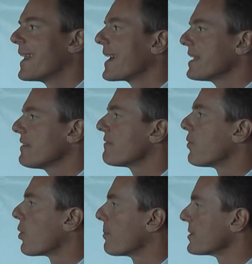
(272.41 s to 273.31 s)

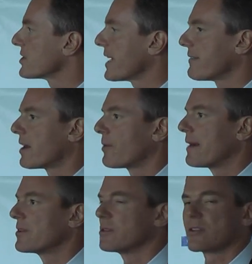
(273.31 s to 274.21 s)
94% of our
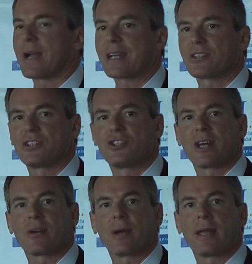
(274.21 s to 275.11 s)
revenues are actually
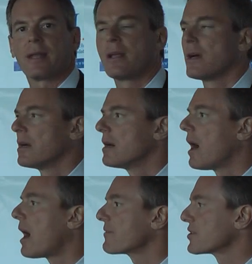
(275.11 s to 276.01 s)
generated
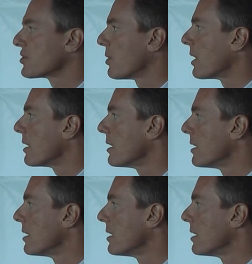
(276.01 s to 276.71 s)
offshore.